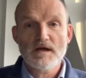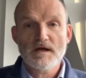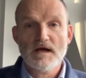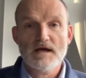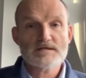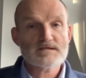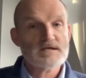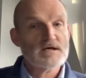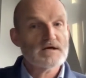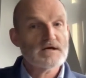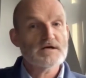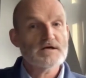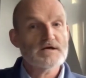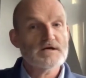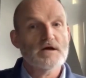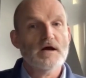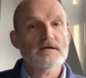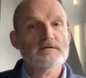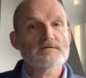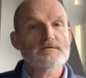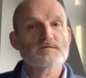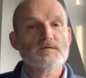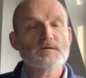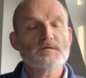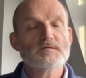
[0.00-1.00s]
As
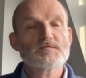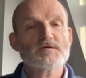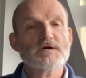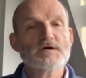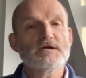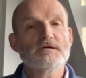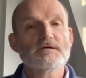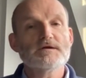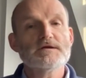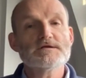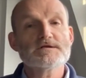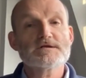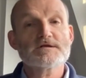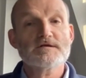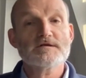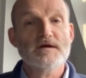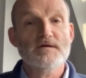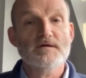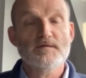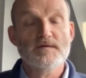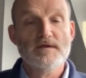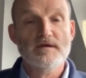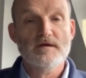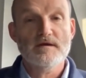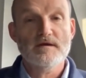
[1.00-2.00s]
we were trying to illustrate with